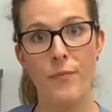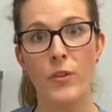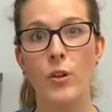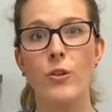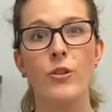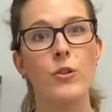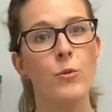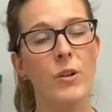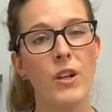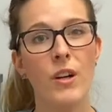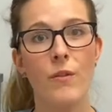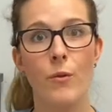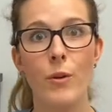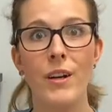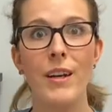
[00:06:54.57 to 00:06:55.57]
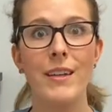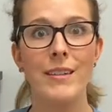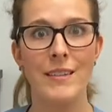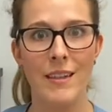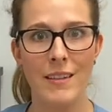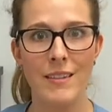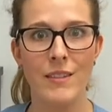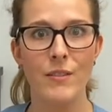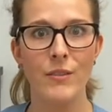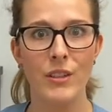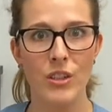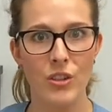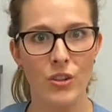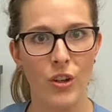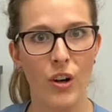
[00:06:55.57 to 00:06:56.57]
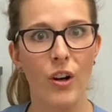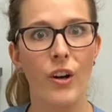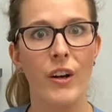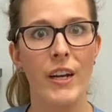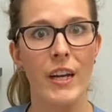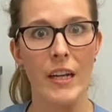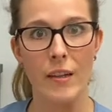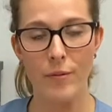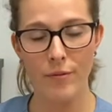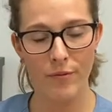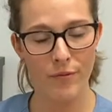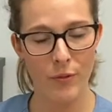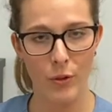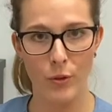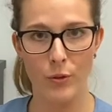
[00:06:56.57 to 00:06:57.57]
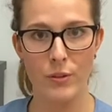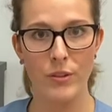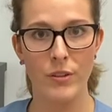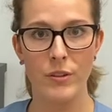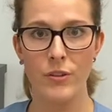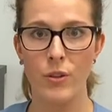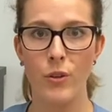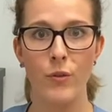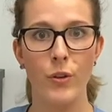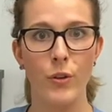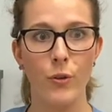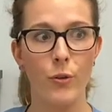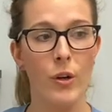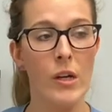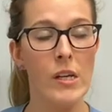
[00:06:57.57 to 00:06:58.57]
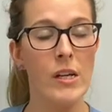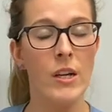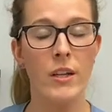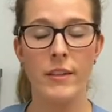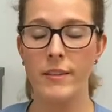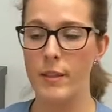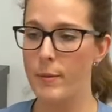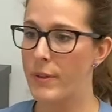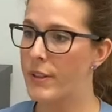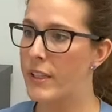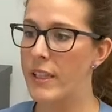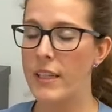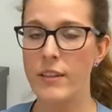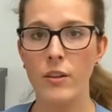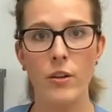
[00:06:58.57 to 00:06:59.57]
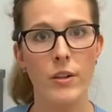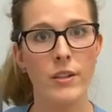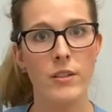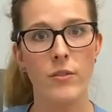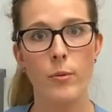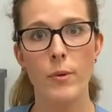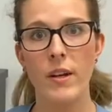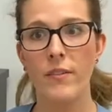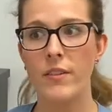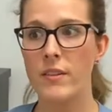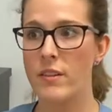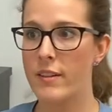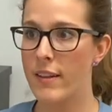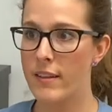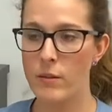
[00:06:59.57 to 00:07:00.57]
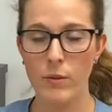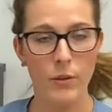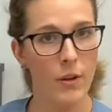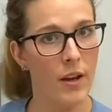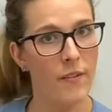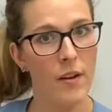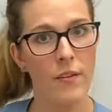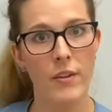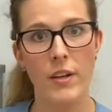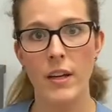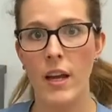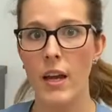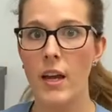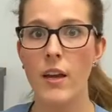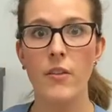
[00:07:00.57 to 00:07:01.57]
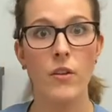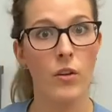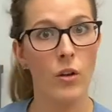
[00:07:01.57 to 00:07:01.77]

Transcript: You just want to avoid excessively sugary foods. So if you typically eat donuts for breakfast and that's what you have every day, then